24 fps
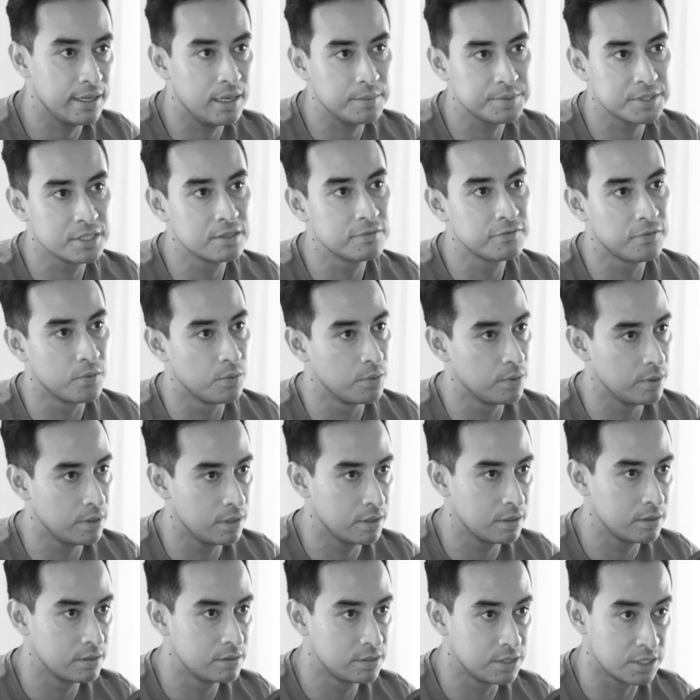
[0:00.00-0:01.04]
option
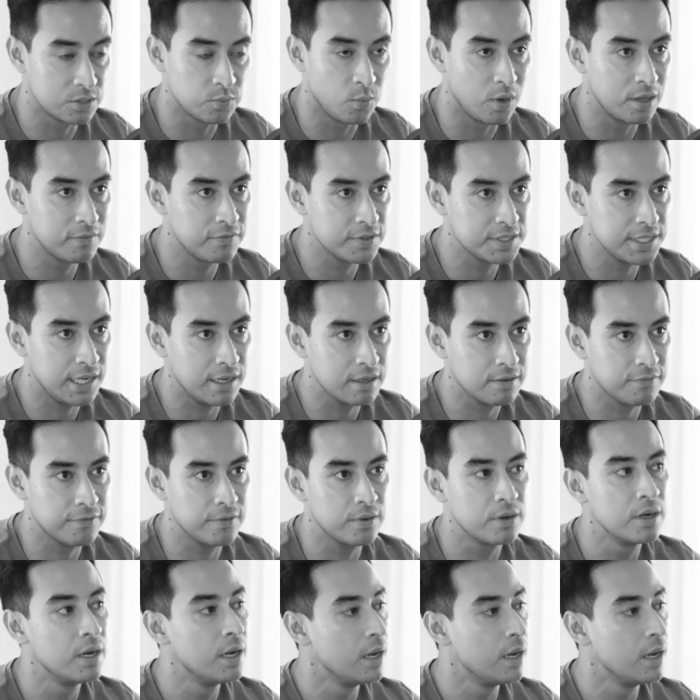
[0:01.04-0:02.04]
for just one photographer.